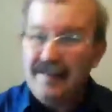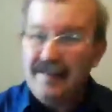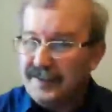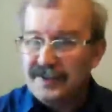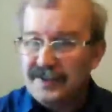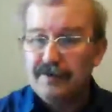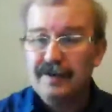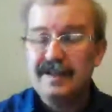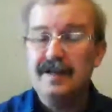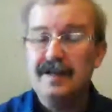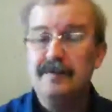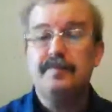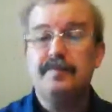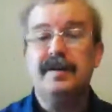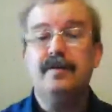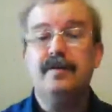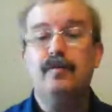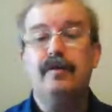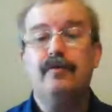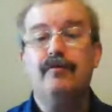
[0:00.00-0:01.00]
Whatever
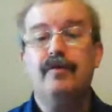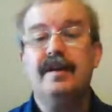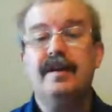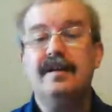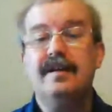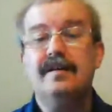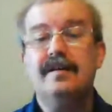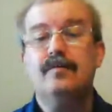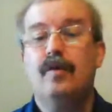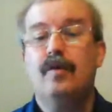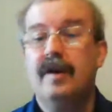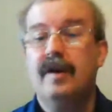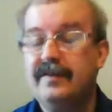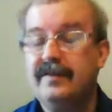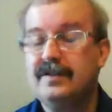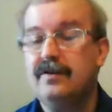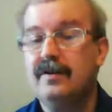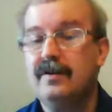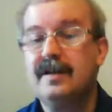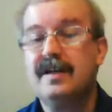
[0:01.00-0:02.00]
sort of company we're running,
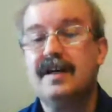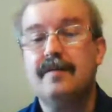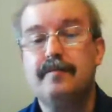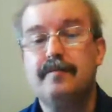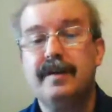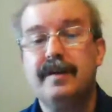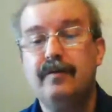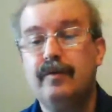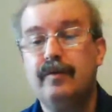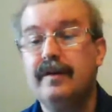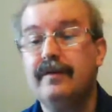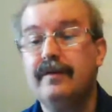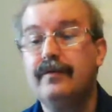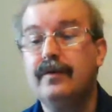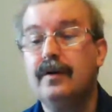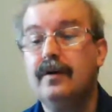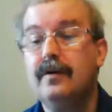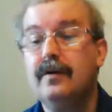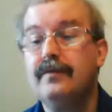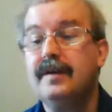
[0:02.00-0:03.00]
whatever sort of
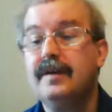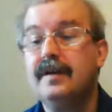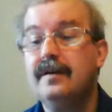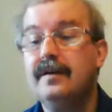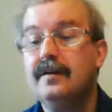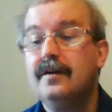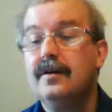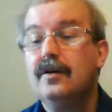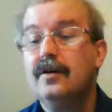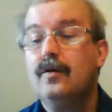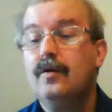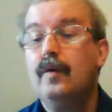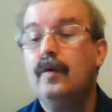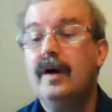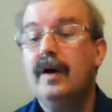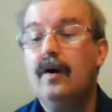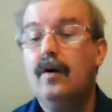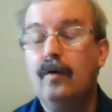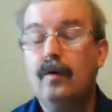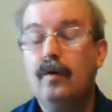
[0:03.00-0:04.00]
company we're involved in,
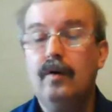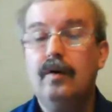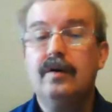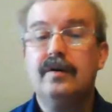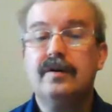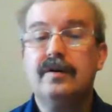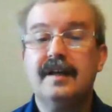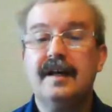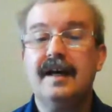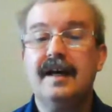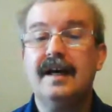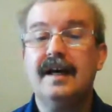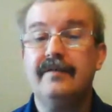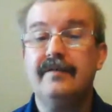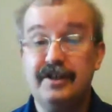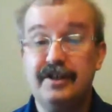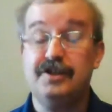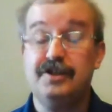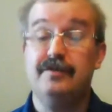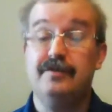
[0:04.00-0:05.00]
we're all
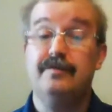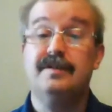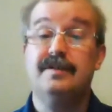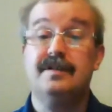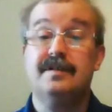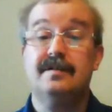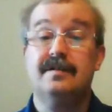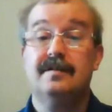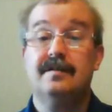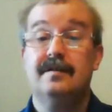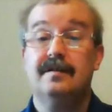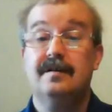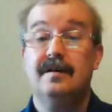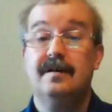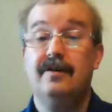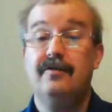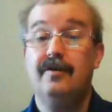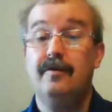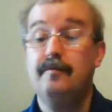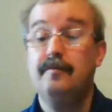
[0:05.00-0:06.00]
going to have issues
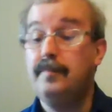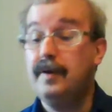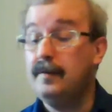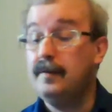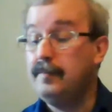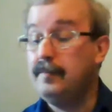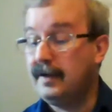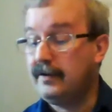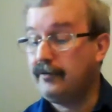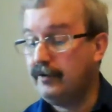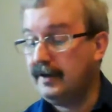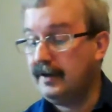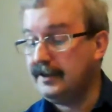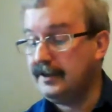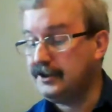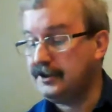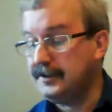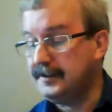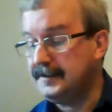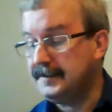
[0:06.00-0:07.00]
around
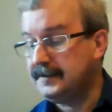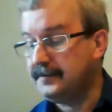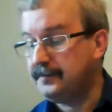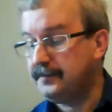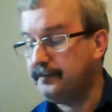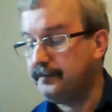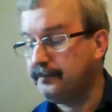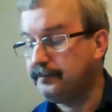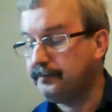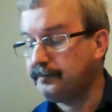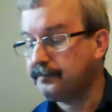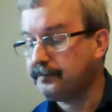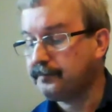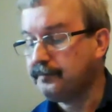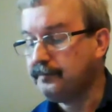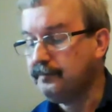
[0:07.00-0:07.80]
public relations.